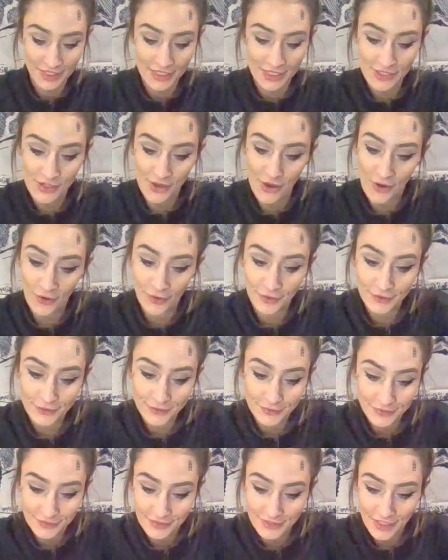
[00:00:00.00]
So
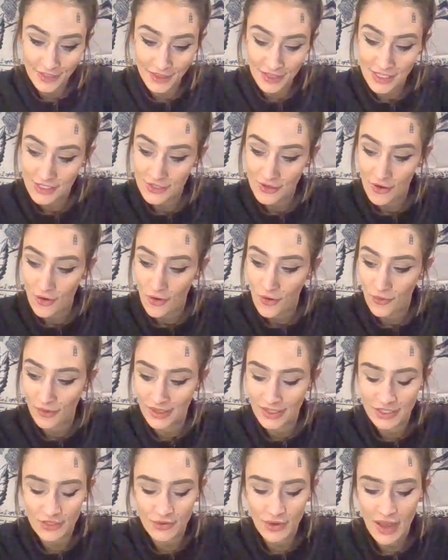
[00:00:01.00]
this whole
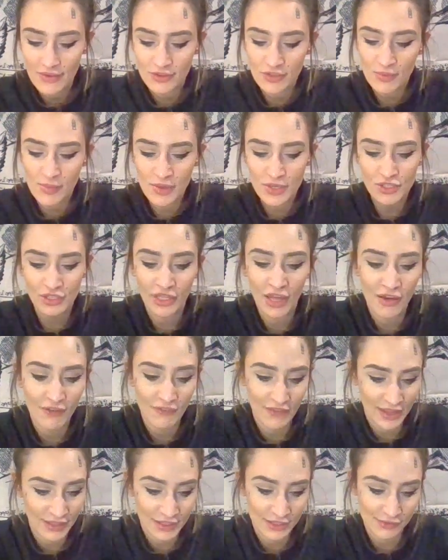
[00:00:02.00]
you have so much love
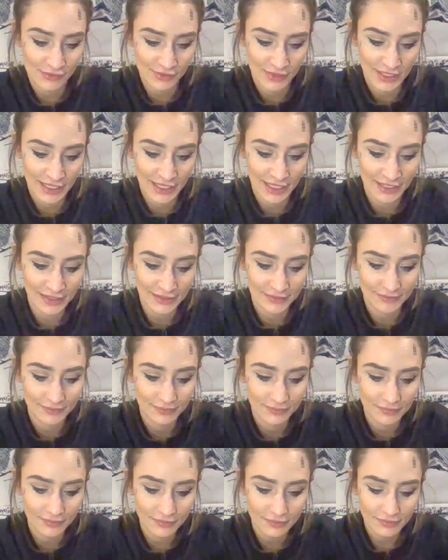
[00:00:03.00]
in this reading,
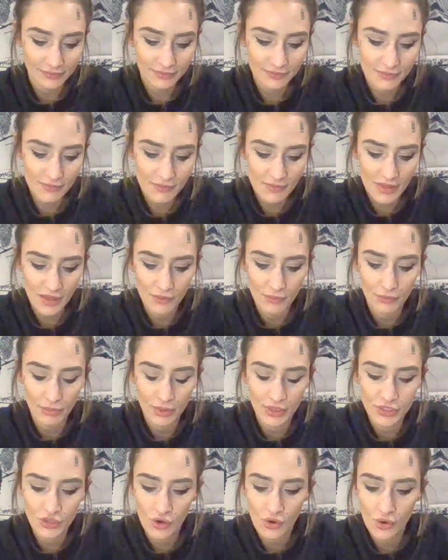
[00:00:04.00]

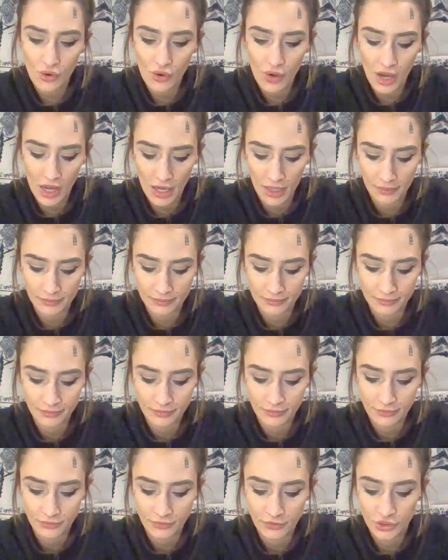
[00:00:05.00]
but don't um,
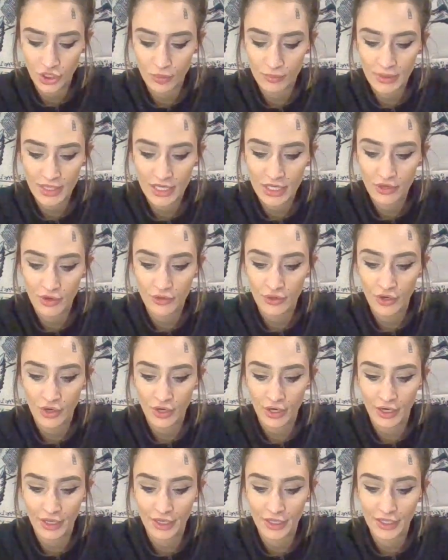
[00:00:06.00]
don't break your own
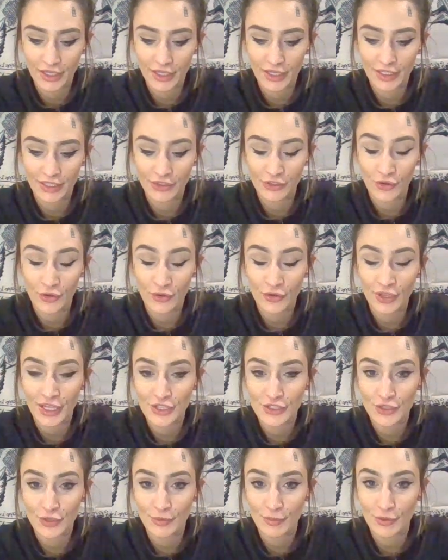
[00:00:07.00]
heart. Don't
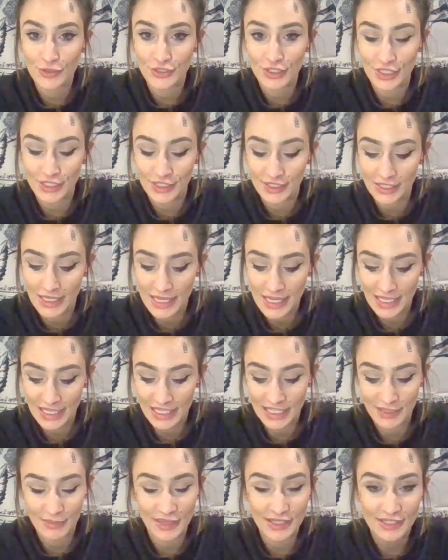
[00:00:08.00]
let your emotions
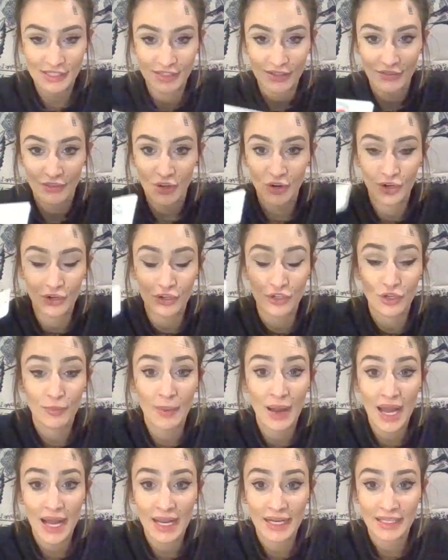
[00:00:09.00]
get the best, of, or your
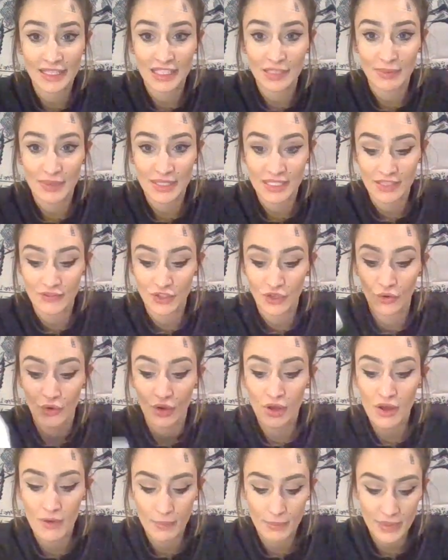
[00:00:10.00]
mind get the best of you.
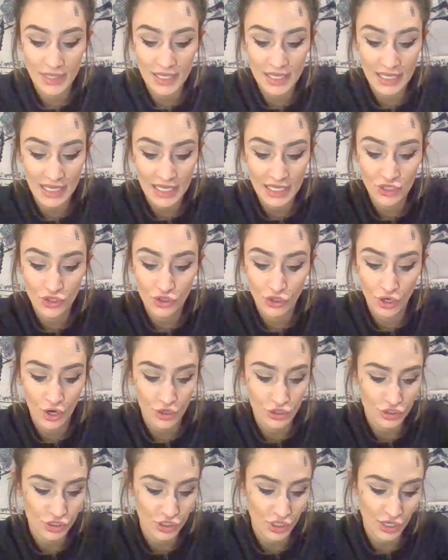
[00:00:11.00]
Be in your
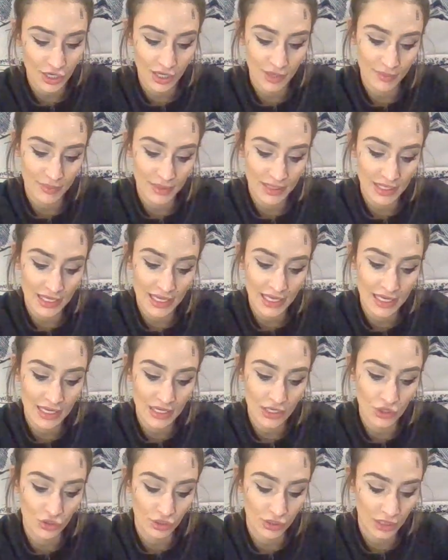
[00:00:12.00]
heart chakra, be in
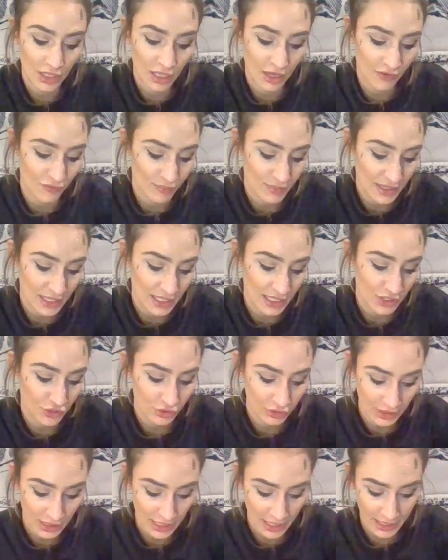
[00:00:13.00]
your love, be in your
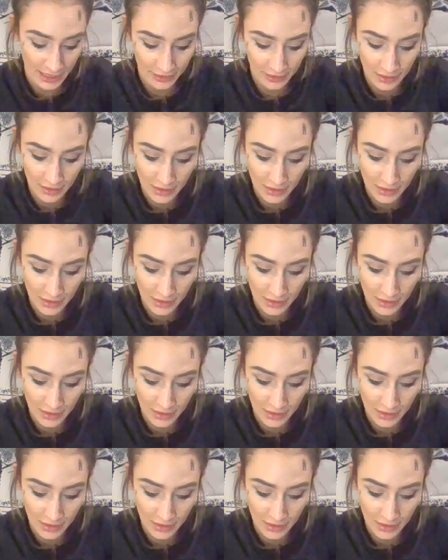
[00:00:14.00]
light.